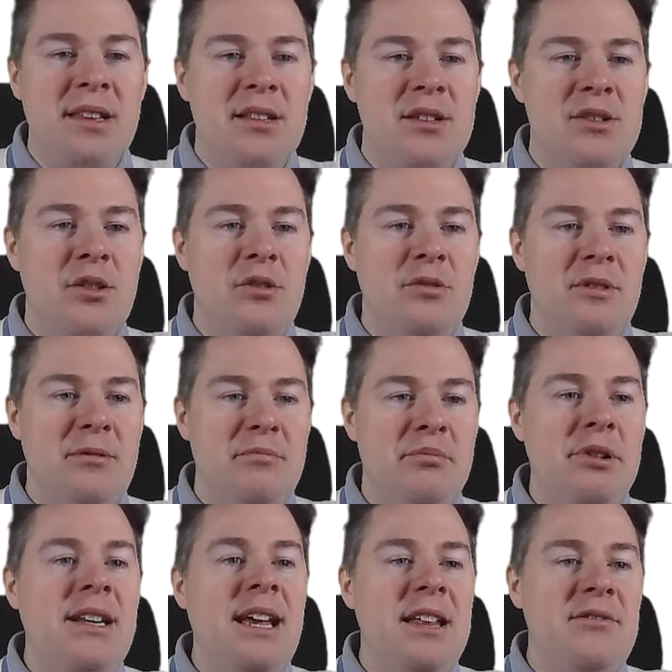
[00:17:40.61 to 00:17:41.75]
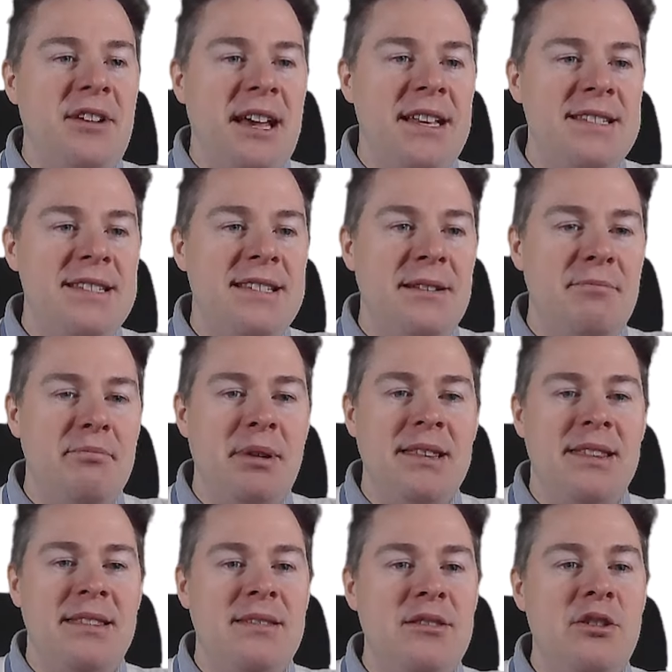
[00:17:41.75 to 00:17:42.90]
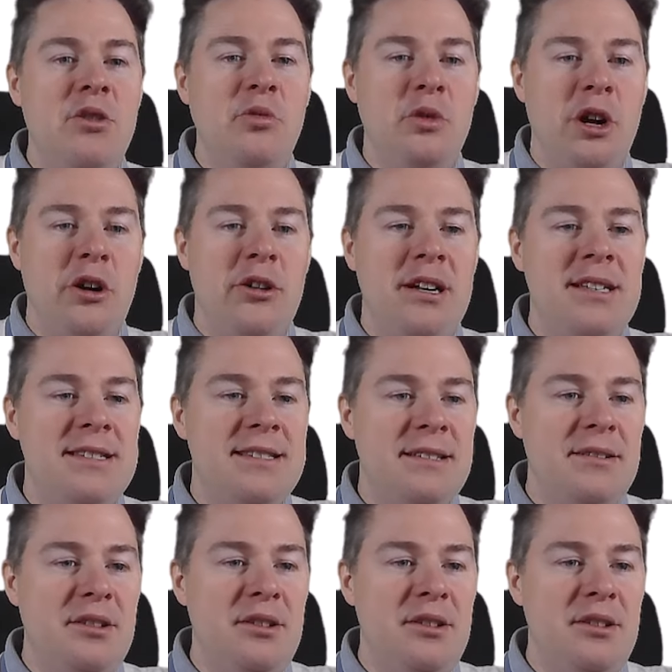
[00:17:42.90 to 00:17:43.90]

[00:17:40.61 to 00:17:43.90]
So pretty advanced, but no worries.